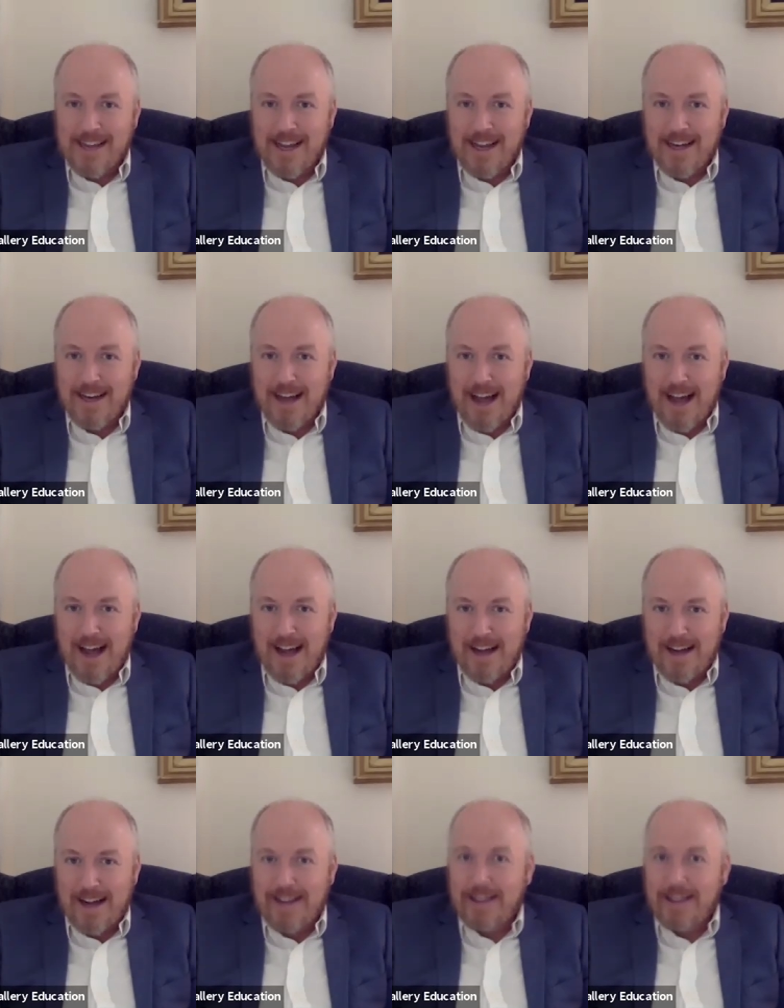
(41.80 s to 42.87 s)
on,
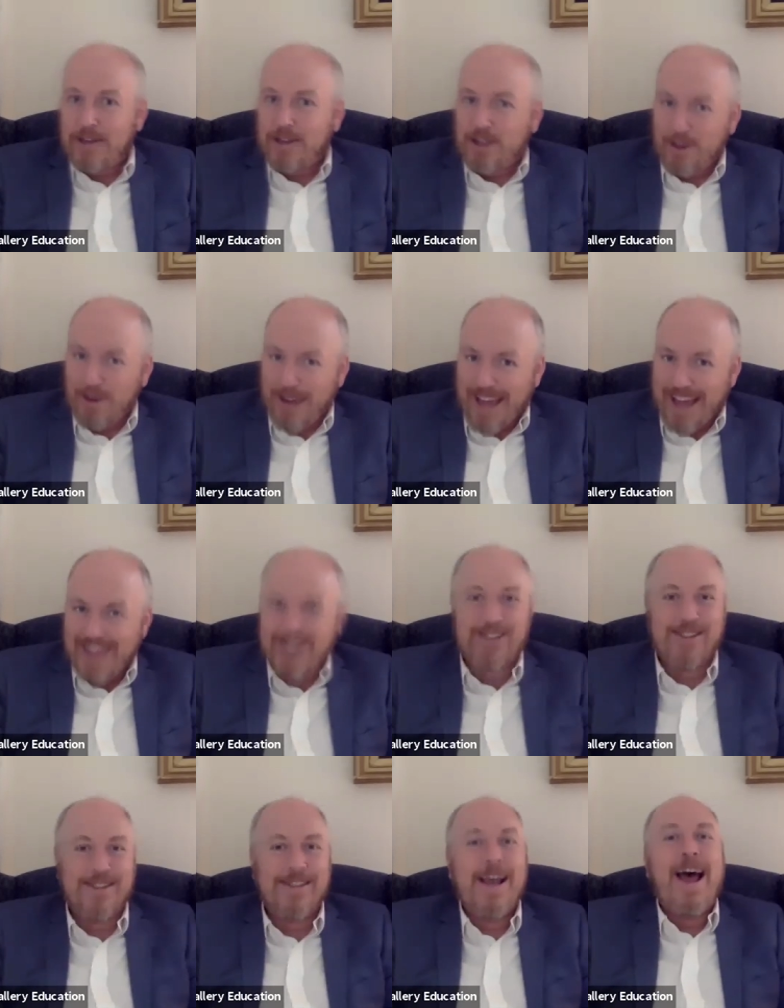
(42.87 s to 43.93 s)
uh, I think, two
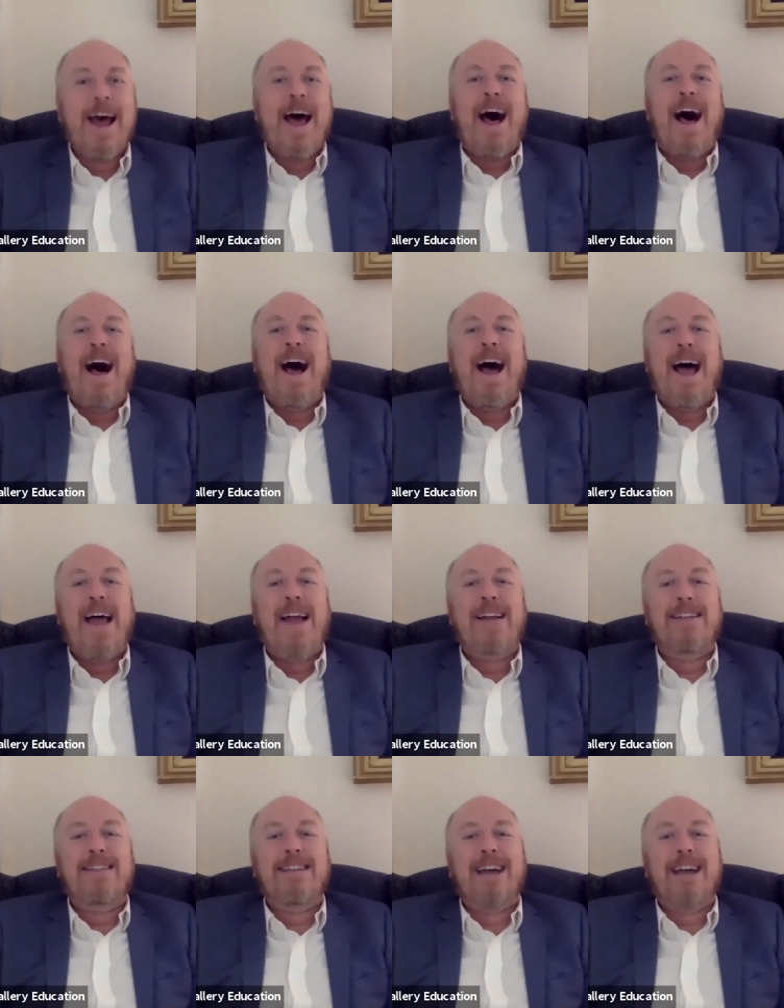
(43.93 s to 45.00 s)
occasions. Uh,
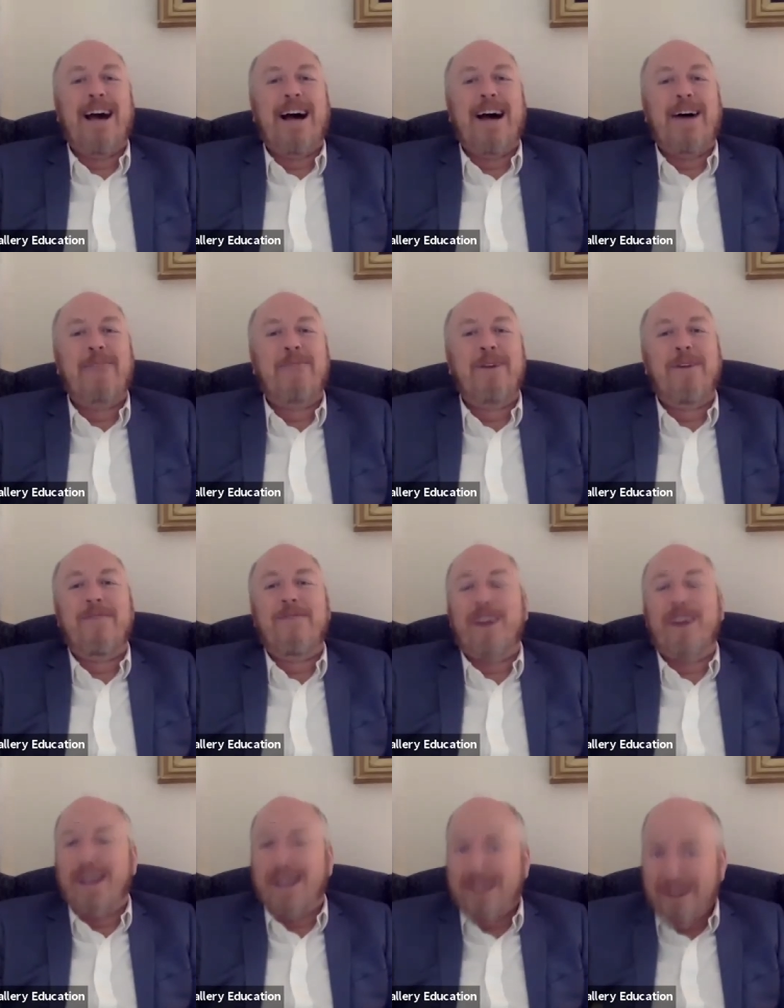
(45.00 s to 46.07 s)
and uh, we're
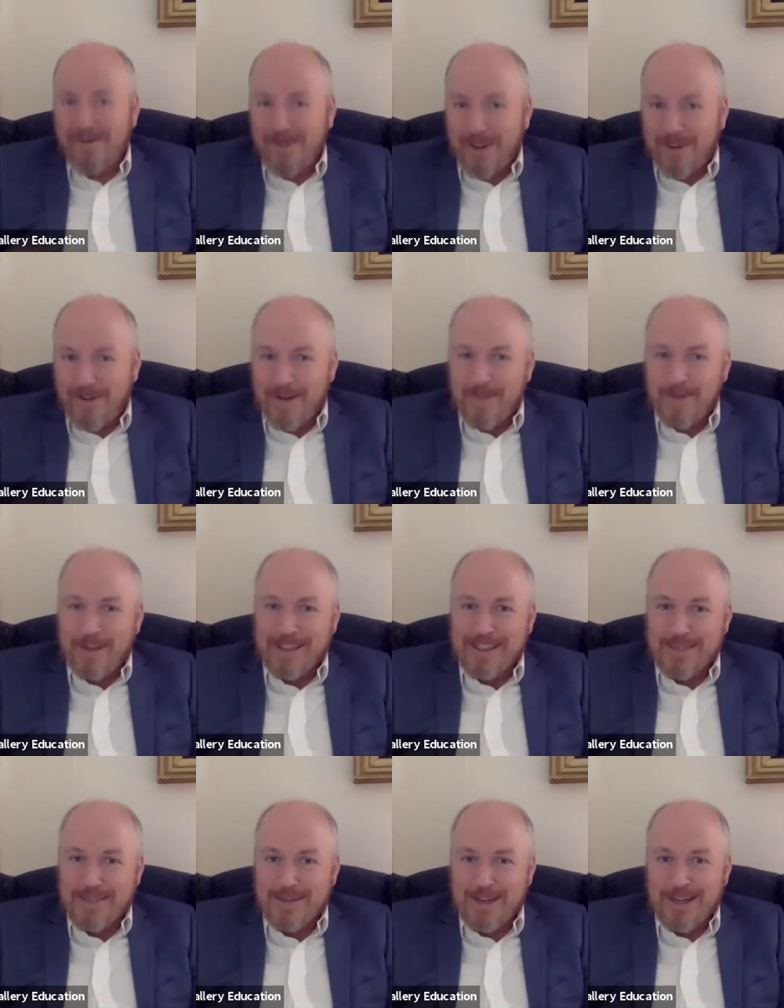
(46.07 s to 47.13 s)
very, we're very pleased
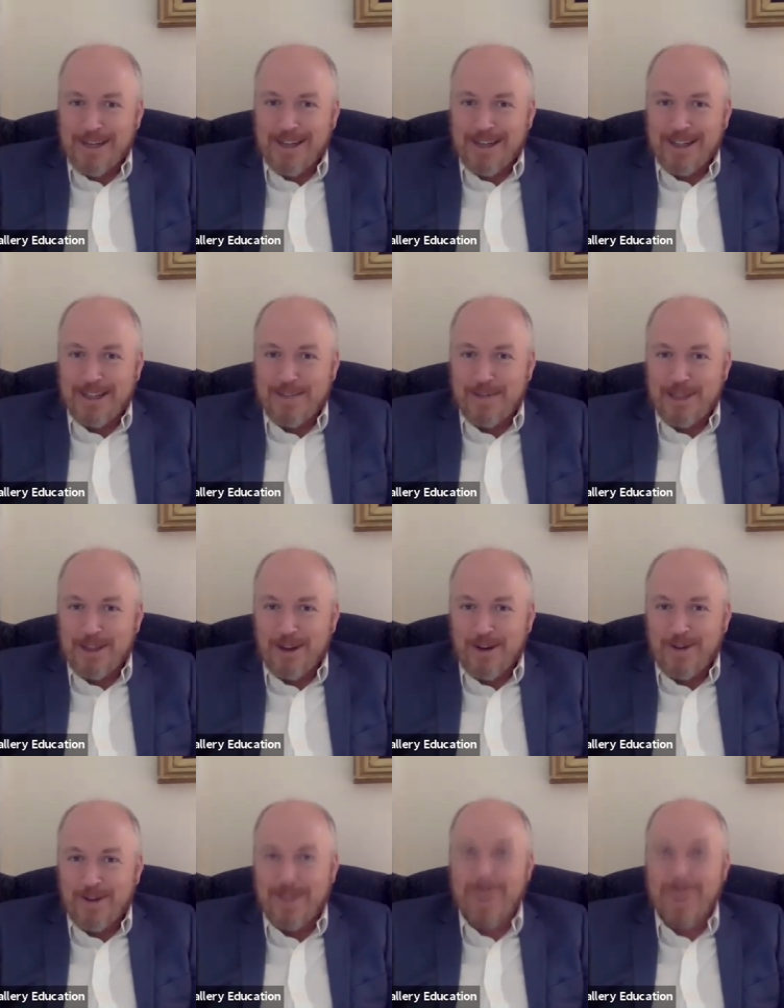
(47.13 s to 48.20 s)
to be, to be joined
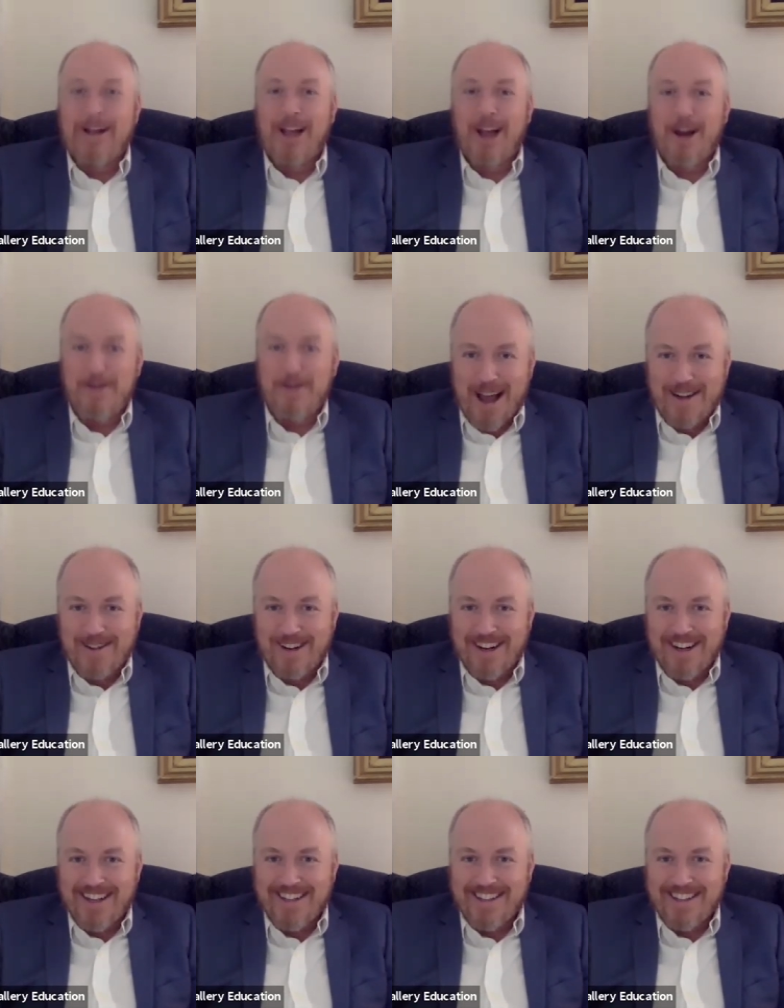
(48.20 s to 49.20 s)
with them. Hello, Patrick.